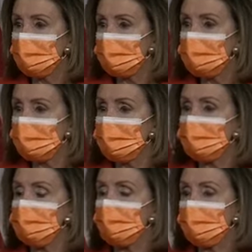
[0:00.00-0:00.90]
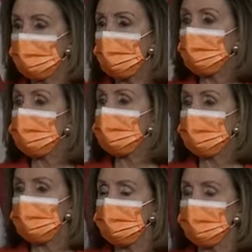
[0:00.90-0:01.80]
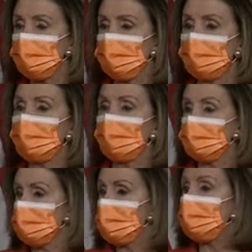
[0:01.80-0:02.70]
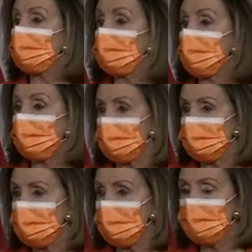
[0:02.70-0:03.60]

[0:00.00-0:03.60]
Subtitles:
The bill is what we all agree to as the priorities